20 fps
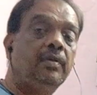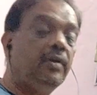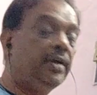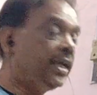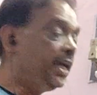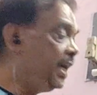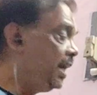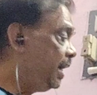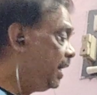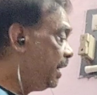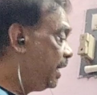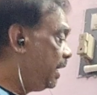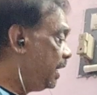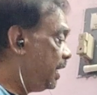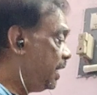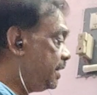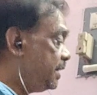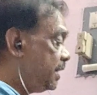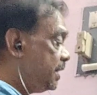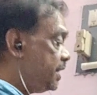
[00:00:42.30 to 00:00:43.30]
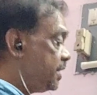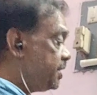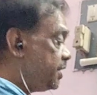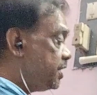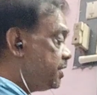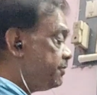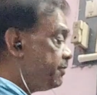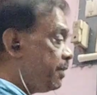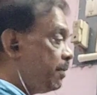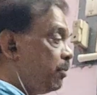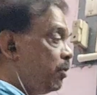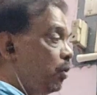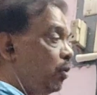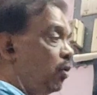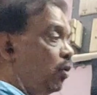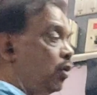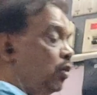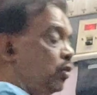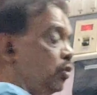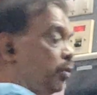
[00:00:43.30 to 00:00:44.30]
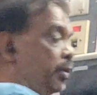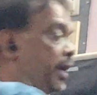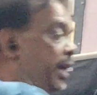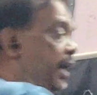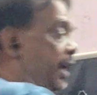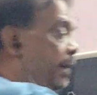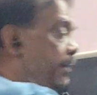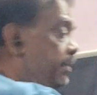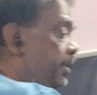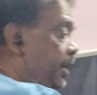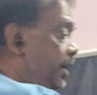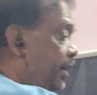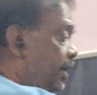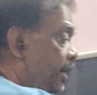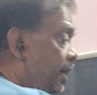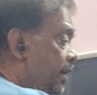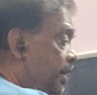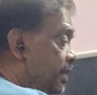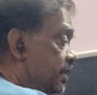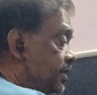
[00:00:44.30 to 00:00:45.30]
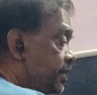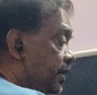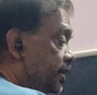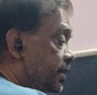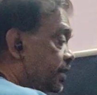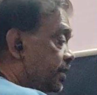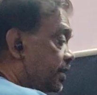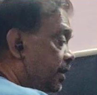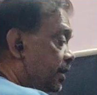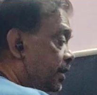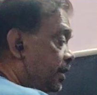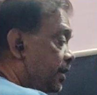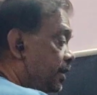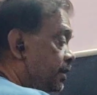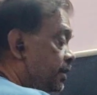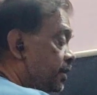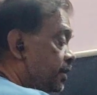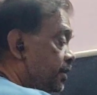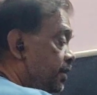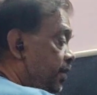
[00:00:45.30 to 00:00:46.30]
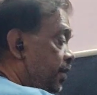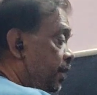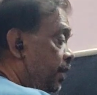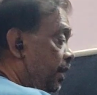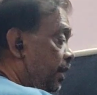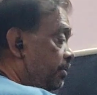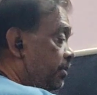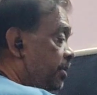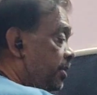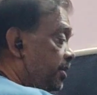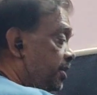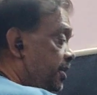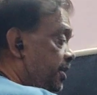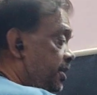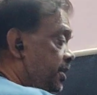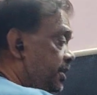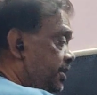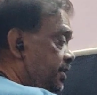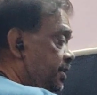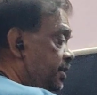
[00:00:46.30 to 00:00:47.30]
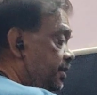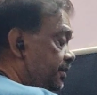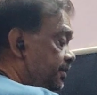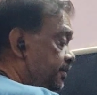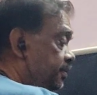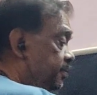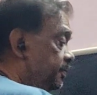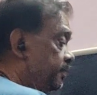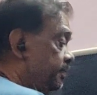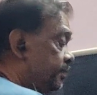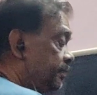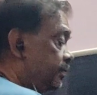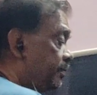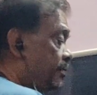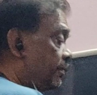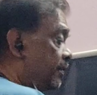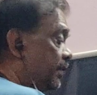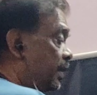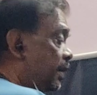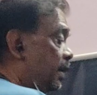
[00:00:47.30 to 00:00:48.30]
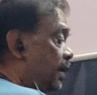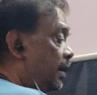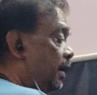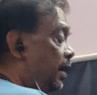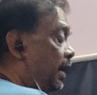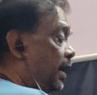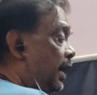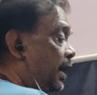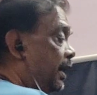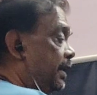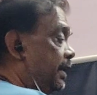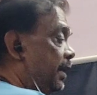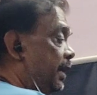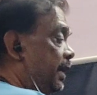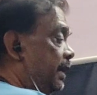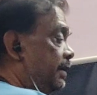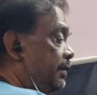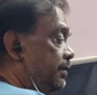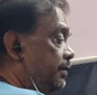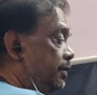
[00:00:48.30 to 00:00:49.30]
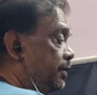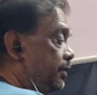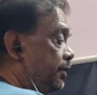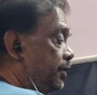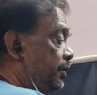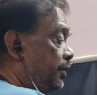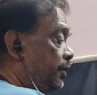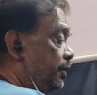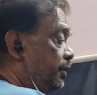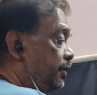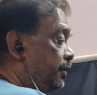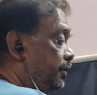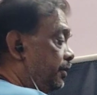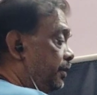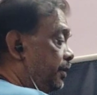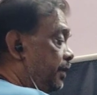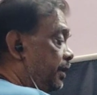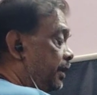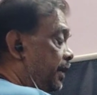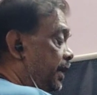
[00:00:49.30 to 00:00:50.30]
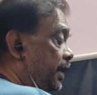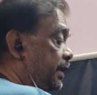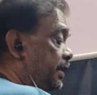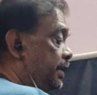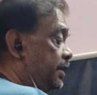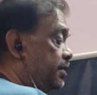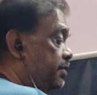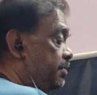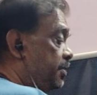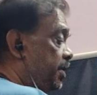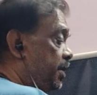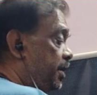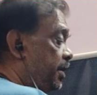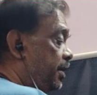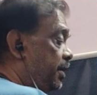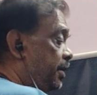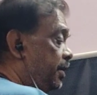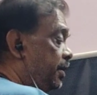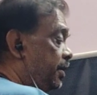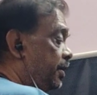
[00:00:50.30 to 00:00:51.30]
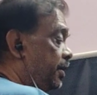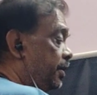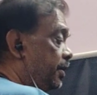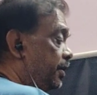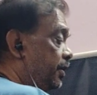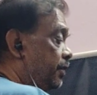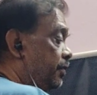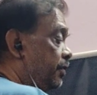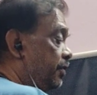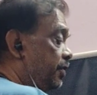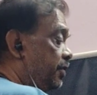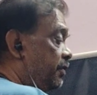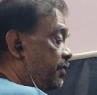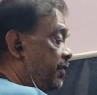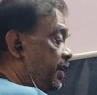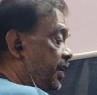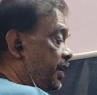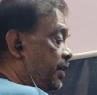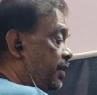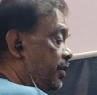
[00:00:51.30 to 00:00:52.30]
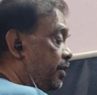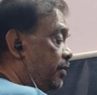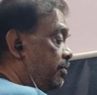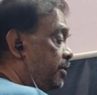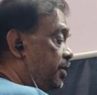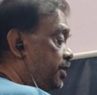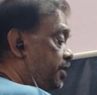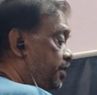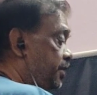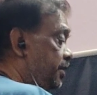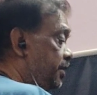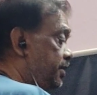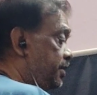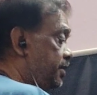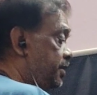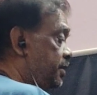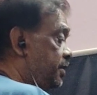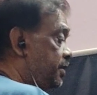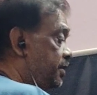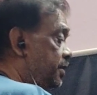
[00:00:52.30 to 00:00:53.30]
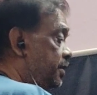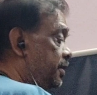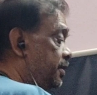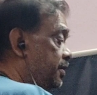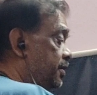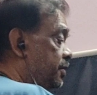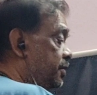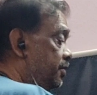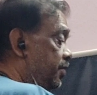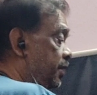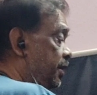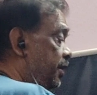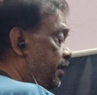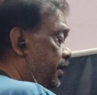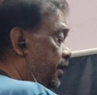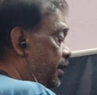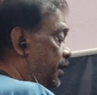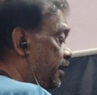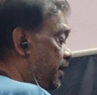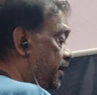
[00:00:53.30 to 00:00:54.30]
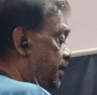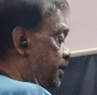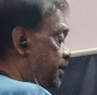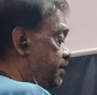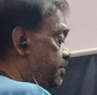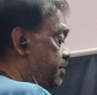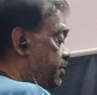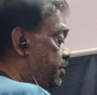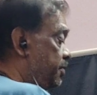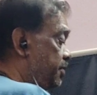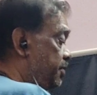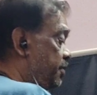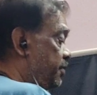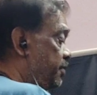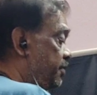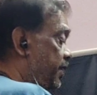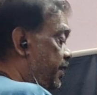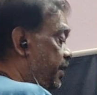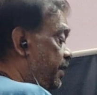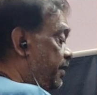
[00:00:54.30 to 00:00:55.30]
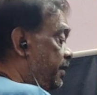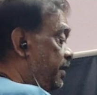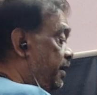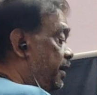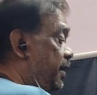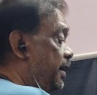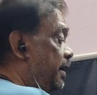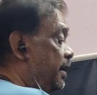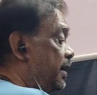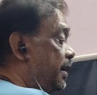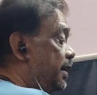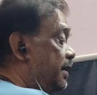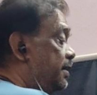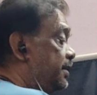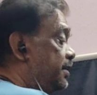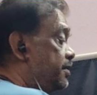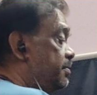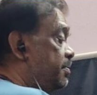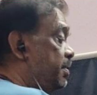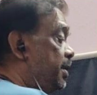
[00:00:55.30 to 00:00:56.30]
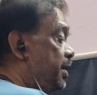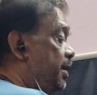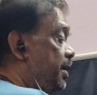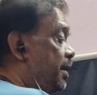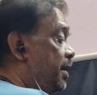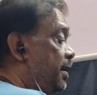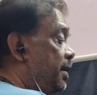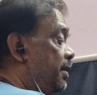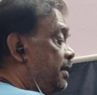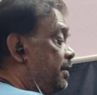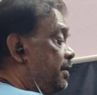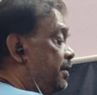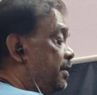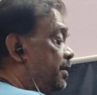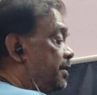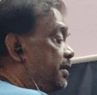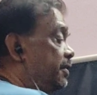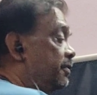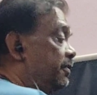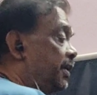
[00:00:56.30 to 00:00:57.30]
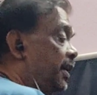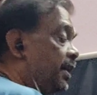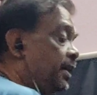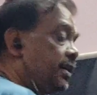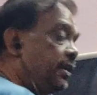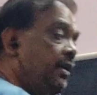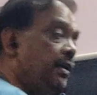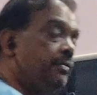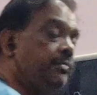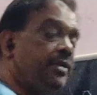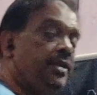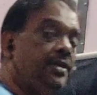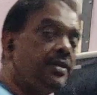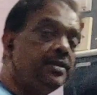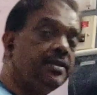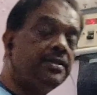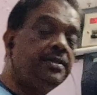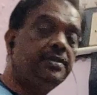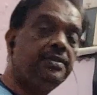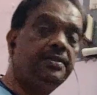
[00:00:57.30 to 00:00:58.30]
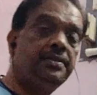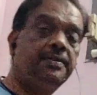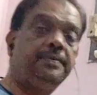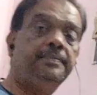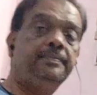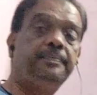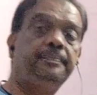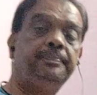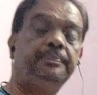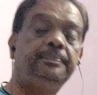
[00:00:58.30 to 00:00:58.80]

Okay, let the distance from O to A be 60 kilometers, and then let this be 25 kilometers. Sorry, let this be 25. Let this be 35 kilometers.